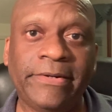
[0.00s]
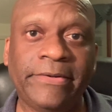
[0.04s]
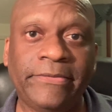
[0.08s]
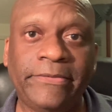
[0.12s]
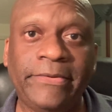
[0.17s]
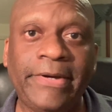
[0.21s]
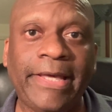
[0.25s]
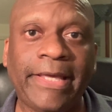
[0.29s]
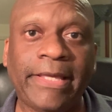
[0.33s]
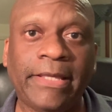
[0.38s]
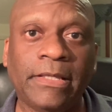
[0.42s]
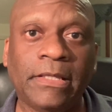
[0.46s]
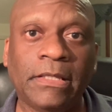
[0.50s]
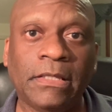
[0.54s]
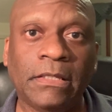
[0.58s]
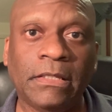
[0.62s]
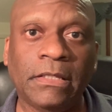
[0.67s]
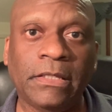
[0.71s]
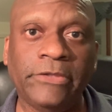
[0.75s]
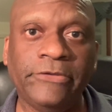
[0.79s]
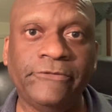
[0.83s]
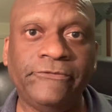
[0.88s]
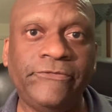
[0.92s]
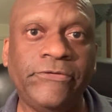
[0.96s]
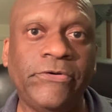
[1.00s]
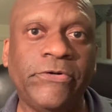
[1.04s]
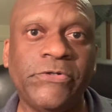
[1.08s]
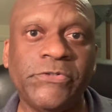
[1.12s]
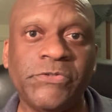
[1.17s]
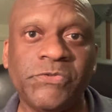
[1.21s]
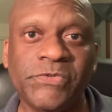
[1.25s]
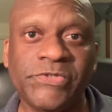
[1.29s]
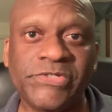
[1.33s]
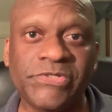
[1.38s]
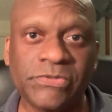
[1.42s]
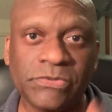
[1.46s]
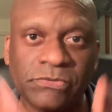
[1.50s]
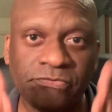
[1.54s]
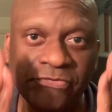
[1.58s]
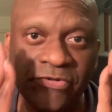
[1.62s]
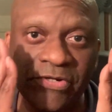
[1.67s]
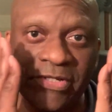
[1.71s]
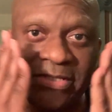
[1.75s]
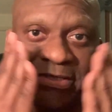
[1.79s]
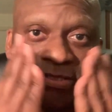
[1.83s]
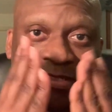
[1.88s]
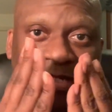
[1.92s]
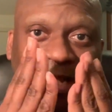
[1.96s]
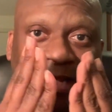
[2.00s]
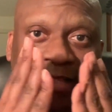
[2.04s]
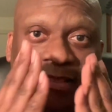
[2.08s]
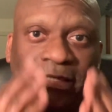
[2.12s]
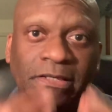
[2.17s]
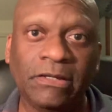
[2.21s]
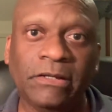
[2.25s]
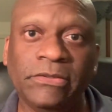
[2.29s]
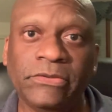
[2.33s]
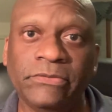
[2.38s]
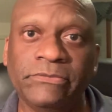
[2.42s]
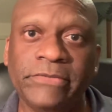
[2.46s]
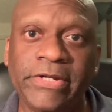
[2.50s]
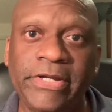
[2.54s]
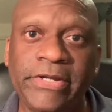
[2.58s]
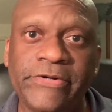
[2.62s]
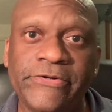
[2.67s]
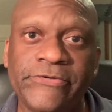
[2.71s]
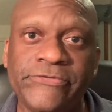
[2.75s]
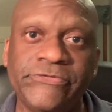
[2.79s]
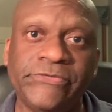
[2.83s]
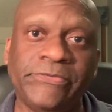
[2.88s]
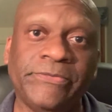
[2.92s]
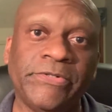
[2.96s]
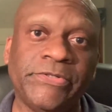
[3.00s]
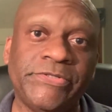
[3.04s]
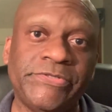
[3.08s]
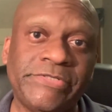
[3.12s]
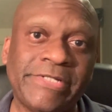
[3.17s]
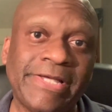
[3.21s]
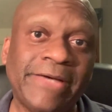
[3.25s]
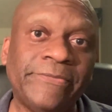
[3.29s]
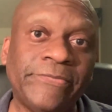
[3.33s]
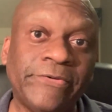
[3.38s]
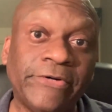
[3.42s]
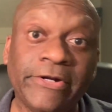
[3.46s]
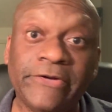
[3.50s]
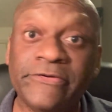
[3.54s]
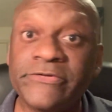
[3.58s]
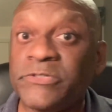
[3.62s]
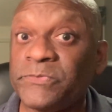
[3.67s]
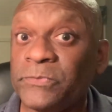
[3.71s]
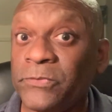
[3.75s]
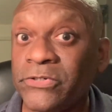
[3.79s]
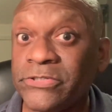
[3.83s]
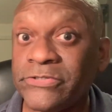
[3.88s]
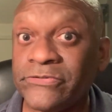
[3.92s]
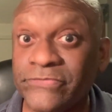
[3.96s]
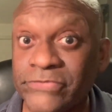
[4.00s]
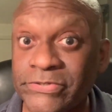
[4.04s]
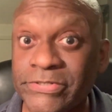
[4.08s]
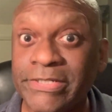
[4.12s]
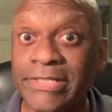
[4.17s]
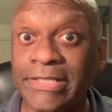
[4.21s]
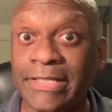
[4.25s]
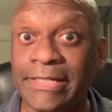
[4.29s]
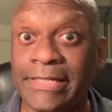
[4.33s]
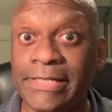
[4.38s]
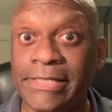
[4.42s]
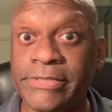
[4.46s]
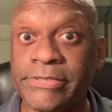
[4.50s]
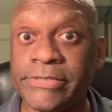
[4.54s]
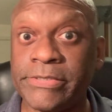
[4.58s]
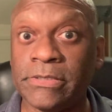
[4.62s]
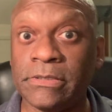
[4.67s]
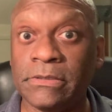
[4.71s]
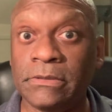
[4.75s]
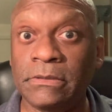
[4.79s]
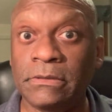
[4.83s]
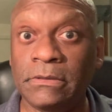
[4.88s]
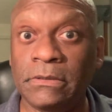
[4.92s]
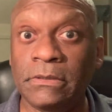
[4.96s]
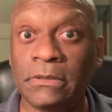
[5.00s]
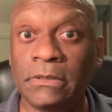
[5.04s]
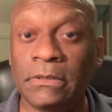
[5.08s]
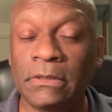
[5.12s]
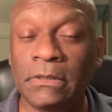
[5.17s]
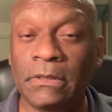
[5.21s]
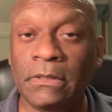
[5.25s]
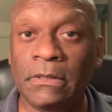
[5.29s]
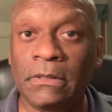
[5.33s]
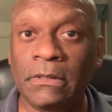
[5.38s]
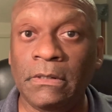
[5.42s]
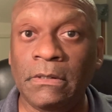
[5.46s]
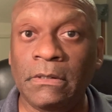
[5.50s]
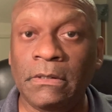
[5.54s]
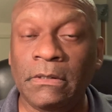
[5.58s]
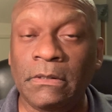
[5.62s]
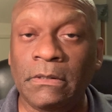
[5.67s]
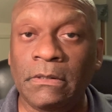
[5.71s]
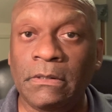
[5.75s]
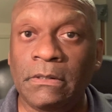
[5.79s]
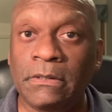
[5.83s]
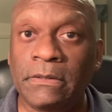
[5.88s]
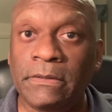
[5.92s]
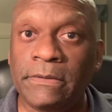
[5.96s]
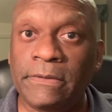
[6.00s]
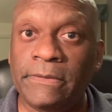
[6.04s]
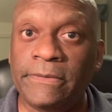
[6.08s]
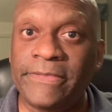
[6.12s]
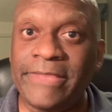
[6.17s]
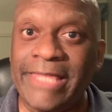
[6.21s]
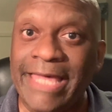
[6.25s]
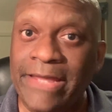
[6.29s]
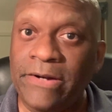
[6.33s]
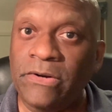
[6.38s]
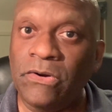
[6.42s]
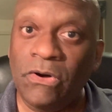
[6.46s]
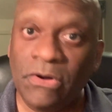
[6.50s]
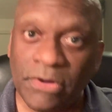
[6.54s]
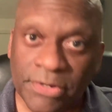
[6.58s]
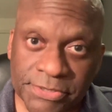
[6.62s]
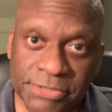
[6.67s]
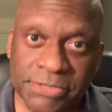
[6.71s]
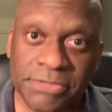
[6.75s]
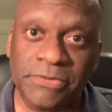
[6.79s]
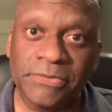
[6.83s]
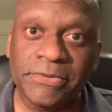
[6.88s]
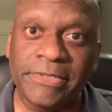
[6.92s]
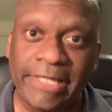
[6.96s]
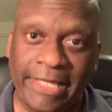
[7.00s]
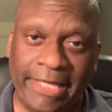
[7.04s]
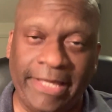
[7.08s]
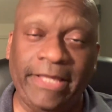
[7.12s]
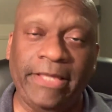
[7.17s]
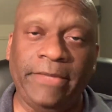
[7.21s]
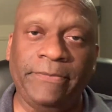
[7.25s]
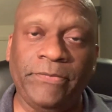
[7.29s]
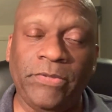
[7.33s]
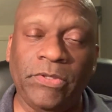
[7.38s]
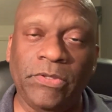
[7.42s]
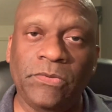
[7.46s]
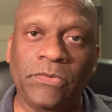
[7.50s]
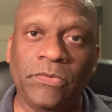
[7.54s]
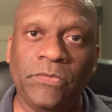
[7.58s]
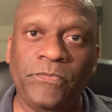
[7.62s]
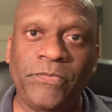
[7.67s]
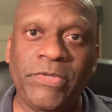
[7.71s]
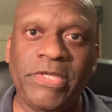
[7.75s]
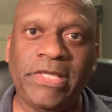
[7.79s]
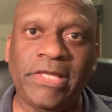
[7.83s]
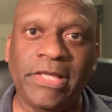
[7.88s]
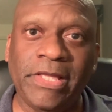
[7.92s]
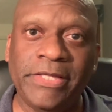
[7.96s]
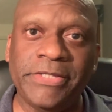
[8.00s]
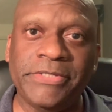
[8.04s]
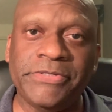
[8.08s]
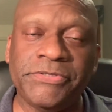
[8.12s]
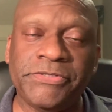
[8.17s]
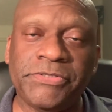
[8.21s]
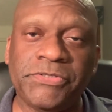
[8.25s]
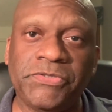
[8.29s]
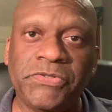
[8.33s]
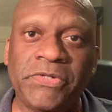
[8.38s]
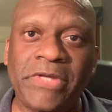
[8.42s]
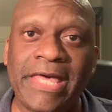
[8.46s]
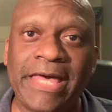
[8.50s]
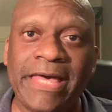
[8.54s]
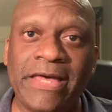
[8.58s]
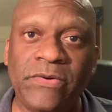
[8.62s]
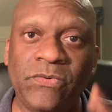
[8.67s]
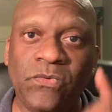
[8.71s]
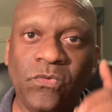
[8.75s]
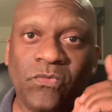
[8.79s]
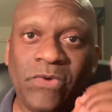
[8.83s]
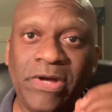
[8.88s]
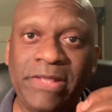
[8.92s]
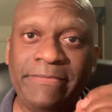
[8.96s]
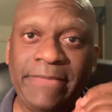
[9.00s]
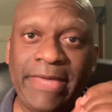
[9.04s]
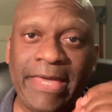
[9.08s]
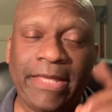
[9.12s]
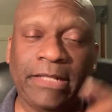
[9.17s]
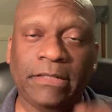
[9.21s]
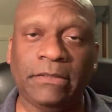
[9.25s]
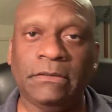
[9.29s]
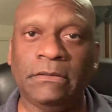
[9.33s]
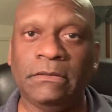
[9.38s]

away. And the focus was very tightly on the Raiders from a standpoint of sports facilities. That also came because you had one man